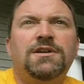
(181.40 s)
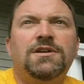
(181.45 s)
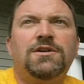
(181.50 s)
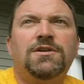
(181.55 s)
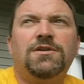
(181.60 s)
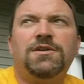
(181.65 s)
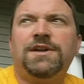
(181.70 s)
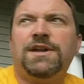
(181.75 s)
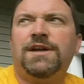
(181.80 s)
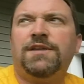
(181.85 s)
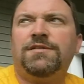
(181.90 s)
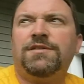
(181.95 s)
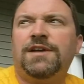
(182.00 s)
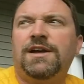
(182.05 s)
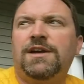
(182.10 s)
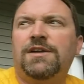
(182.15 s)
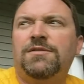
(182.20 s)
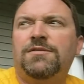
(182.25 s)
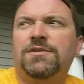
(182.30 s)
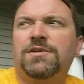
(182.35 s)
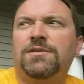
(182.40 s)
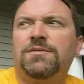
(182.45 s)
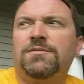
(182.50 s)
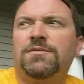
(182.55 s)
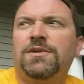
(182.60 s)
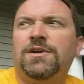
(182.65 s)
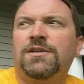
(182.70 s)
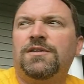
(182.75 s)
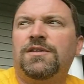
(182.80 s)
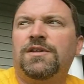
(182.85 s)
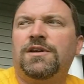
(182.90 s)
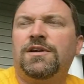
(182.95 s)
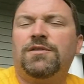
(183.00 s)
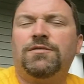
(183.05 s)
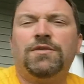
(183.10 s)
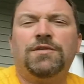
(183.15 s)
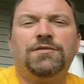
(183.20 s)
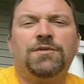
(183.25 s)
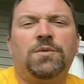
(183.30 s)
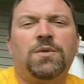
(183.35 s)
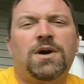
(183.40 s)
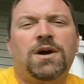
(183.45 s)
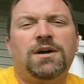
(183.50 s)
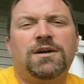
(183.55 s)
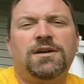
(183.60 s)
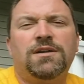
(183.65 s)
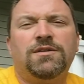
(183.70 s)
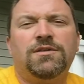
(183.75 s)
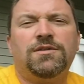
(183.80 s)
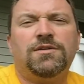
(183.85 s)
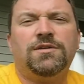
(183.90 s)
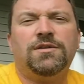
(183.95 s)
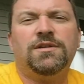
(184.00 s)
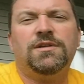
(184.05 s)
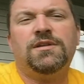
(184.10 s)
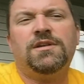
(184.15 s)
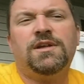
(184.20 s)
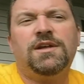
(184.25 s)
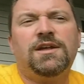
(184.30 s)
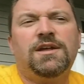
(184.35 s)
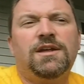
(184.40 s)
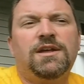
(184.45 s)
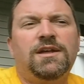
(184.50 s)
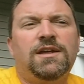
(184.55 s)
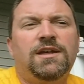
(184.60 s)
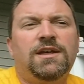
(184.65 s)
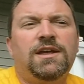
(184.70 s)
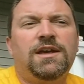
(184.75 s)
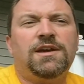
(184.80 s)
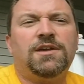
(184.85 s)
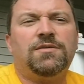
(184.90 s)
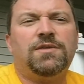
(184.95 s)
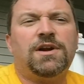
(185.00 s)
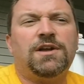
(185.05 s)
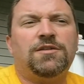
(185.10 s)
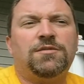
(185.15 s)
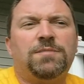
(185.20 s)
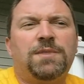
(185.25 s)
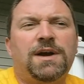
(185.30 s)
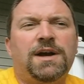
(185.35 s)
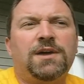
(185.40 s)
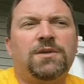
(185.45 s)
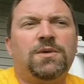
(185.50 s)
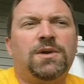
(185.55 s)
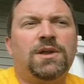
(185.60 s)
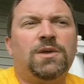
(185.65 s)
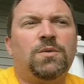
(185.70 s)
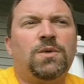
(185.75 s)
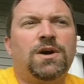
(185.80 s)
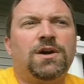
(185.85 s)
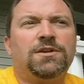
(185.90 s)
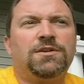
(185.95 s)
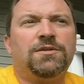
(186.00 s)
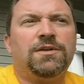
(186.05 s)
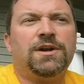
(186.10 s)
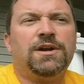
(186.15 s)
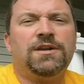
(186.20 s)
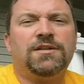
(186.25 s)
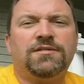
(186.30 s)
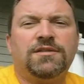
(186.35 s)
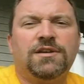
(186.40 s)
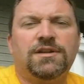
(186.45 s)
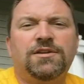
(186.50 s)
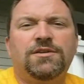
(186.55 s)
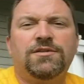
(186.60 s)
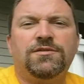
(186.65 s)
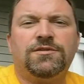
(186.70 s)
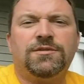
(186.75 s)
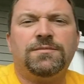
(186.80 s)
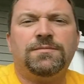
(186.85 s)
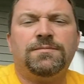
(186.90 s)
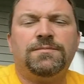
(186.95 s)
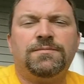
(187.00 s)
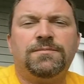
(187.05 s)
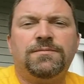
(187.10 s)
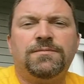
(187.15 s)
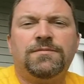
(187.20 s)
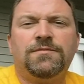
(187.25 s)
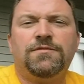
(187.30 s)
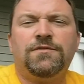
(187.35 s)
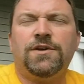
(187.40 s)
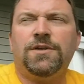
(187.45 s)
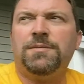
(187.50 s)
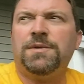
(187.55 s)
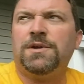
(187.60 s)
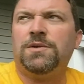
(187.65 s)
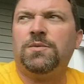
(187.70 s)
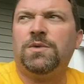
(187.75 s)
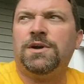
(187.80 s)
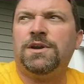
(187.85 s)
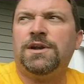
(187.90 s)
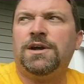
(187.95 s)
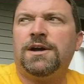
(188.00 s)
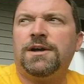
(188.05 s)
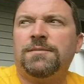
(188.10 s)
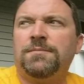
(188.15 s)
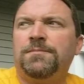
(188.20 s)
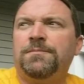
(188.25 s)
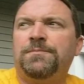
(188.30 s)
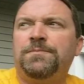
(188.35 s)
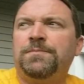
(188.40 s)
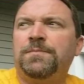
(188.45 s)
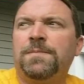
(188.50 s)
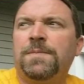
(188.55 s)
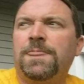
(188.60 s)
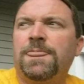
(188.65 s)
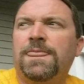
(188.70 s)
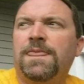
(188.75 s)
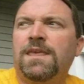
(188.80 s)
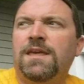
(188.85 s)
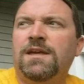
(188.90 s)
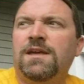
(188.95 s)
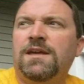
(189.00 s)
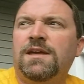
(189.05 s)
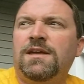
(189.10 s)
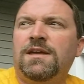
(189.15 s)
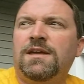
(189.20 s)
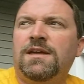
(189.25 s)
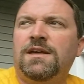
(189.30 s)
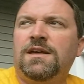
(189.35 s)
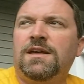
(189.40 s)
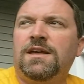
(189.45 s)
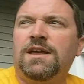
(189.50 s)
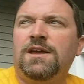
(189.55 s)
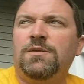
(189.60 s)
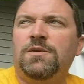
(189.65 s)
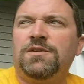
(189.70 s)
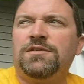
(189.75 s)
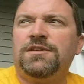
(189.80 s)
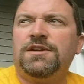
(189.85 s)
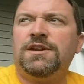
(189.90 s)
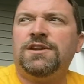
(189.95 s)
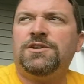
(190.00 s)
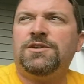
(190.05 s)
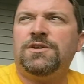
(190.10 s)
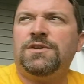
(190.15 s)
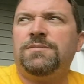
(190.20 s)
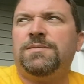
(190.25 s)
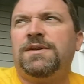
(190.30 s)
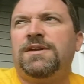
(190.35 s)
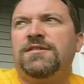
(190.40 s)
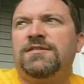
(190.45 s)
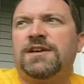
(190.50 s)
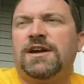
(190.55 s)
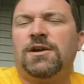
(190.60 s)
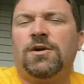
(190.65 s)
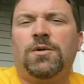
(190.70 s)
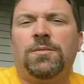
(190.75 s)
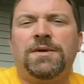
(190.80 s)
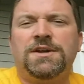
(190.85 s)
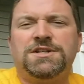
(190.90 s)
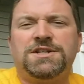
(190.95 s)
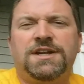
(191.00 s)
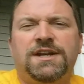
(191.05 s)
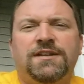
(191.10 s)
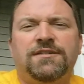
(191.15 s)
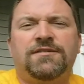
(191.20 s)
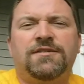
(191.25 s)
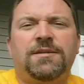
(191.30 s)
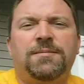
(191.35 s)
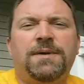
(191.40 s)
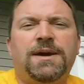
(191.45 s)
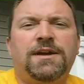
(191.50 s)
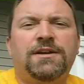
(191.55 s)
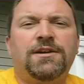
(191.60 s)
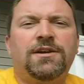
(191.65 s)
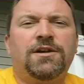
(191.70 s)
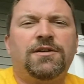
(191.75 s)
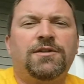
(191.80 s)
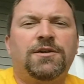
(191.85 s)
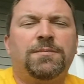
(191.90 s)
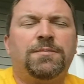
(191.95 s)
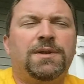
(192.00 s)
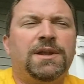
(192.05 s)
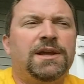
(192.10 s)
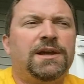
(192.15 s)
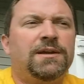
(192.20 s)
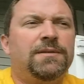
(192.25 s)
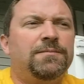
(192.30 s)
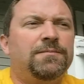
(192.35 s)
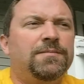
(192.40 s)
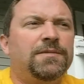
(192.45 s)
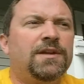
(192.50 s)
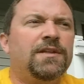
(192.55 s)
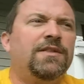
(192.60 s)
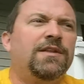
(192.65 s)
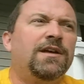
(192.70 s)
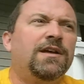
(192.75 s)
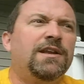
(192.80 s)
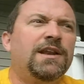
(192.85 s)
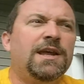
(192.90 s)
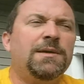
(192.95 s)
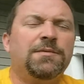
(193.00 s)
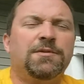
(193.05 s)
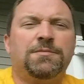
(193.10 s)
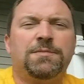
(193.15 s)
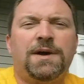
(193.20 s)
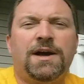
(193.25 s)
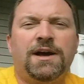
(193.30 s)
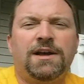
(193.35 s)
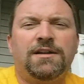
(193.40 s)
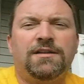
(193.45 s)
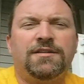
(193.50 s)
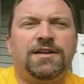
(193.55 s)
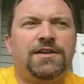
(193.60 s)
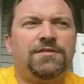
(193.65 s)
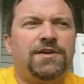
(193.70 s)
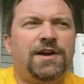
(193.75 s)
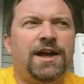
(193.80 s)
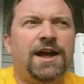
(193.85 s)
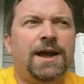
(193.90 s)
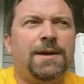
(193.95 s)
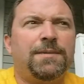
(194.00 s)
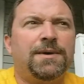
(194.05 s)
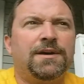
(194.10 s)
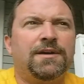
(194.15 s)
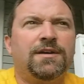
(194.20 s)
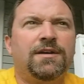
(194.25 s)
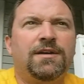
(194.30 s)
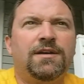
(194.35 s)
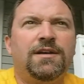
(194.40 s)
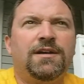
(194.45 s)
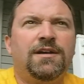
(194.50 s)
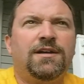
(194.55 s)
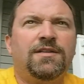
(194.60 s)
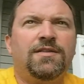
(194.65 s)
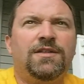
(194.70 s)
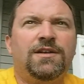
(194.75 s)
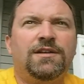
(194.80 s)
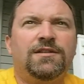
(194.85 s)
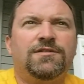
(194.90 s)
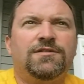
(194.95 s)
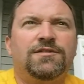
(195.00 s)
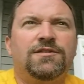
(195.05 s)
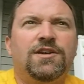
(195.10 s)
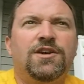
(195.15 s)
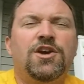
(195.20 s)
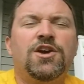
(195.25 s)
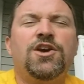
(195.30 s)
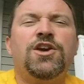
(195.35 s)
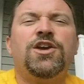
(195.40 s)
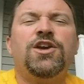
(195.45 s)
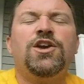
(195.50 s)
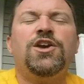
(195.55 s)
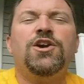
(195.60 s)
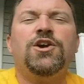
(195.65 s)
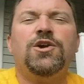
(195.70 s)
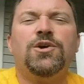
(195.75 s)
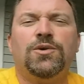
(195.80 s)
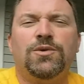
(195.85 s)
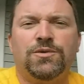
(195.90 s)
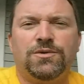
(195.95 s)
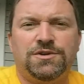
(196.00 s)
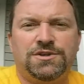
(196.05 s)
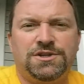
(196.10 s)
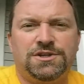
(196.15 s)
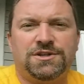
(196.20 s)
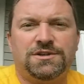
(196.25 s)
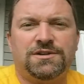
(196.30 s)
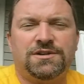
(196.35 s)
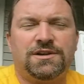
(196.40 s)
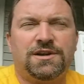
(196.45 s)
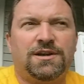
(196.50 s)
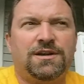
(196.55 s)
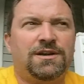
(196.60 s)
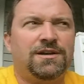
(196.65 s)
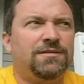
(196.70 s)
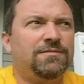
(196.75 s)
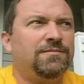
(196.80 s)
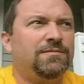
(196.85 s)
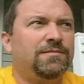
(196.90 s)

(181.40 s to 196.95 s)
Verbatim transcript: or downtown around, around the Riverwalk, and he could ride his bike while I walked around. It's going to do some filming and whatnot. He wasn't into it, but he's got a whole bunch of kids in the backyard. They're playing, and the neighbors behind us have a hammock that's huge. Uh, uh